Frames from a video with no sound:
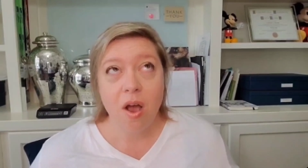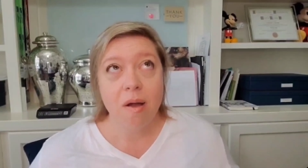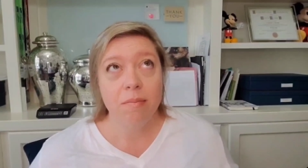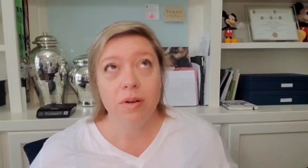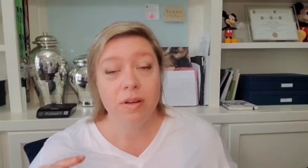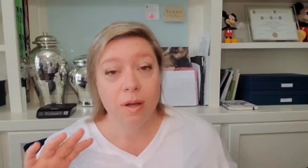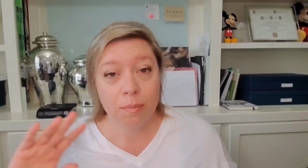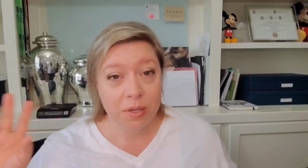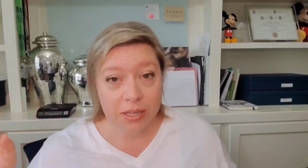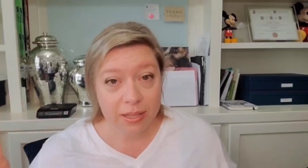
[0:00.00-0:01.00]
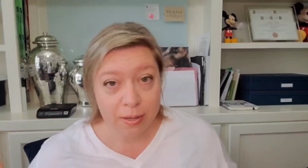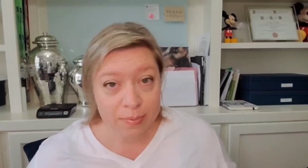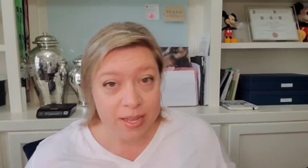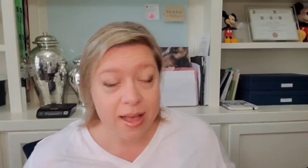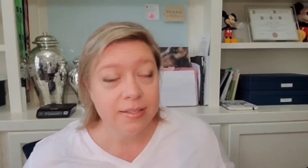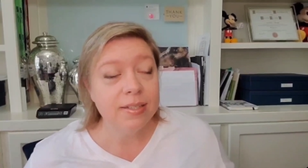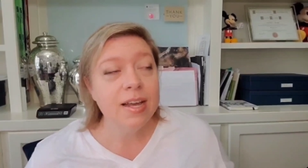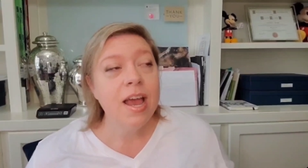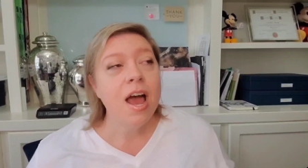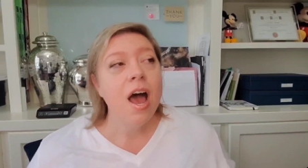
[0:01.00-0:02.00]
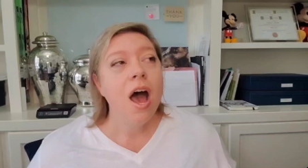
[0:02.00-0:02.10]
Now I'm completely obsessed.